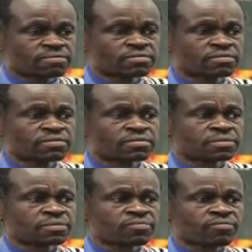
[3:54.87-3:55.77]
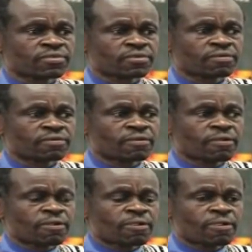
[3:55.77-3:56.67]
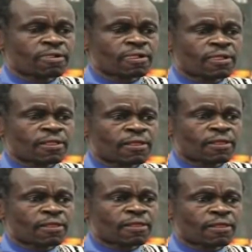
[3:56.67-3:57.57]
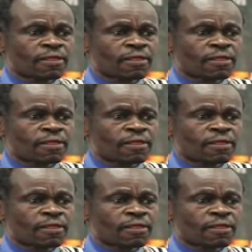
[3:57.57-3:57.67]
Nothing is said.